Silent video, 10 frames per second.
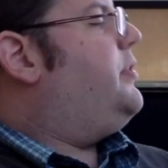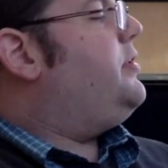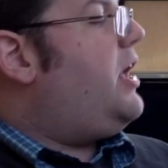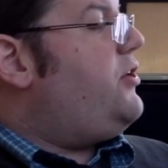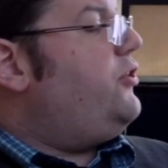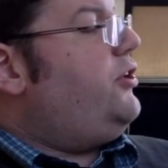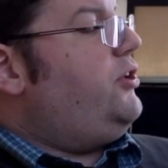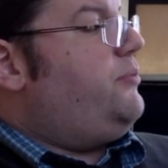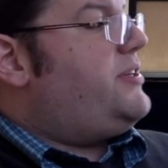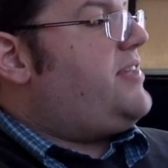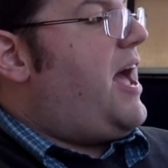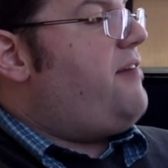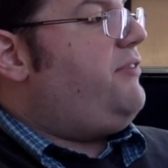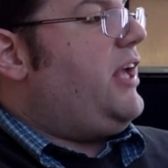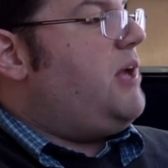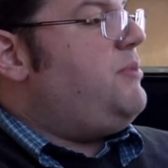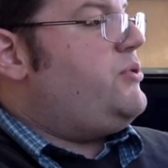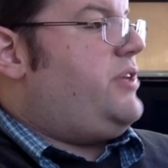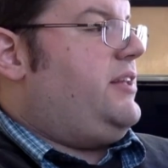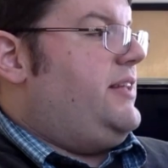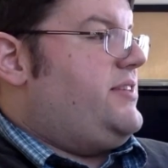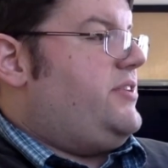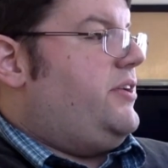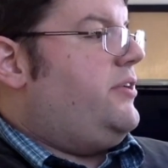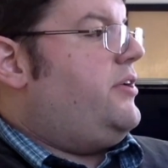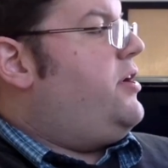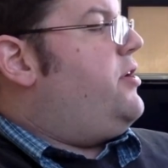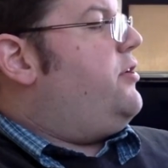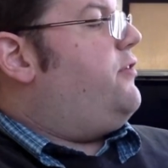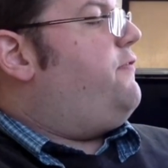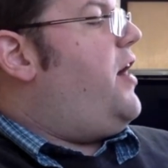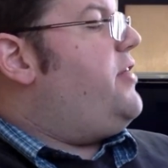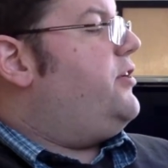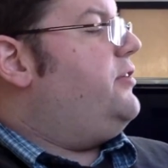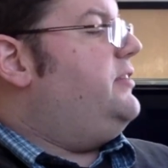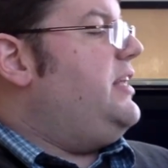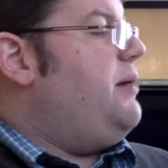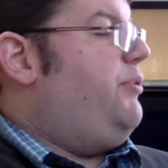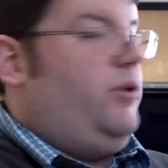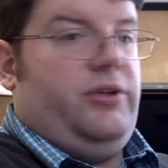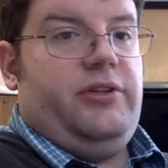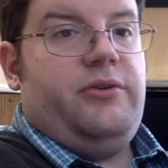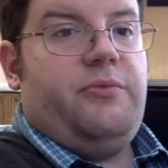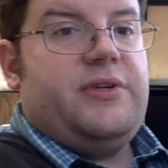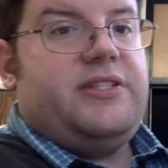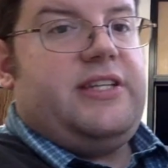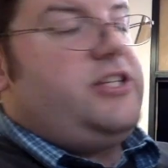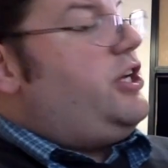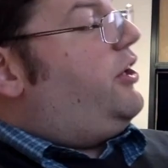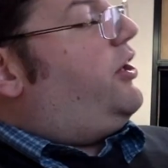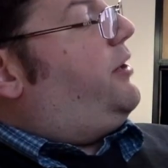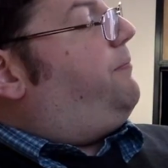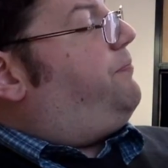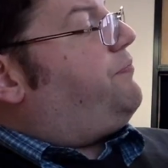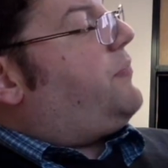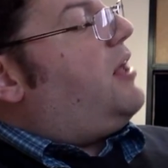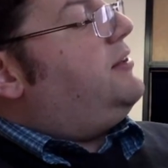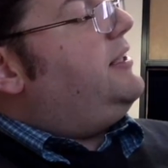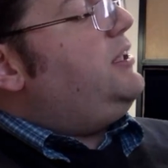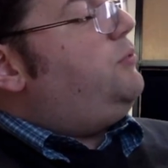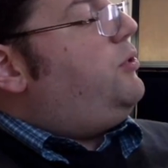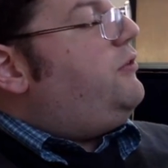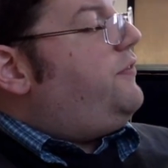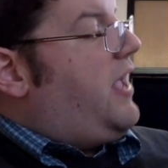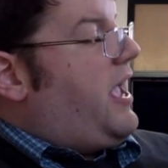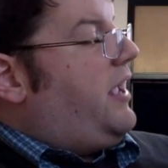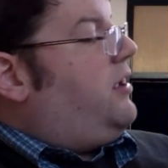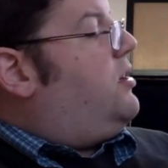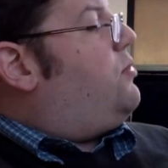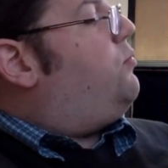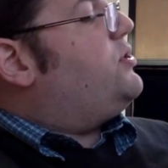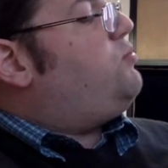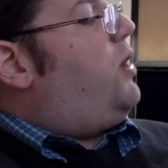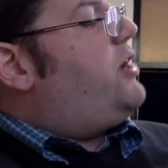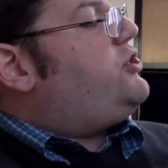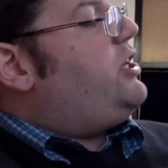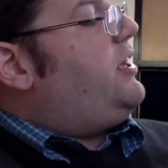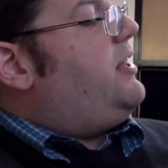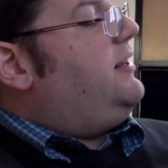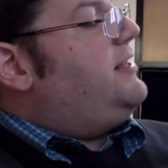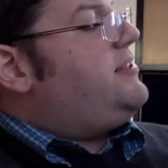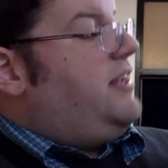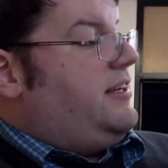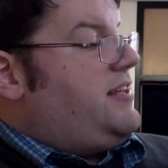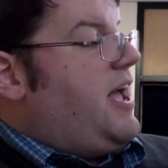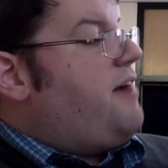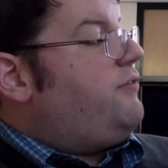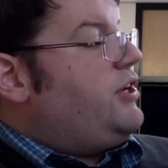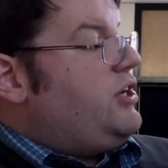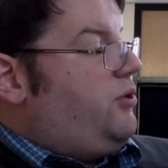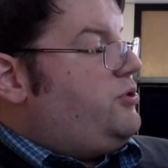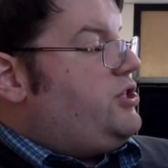Nannerl was having a music lesson. Her father, Leopold, was teaching her. Little Wolfgang was watching and listening to every note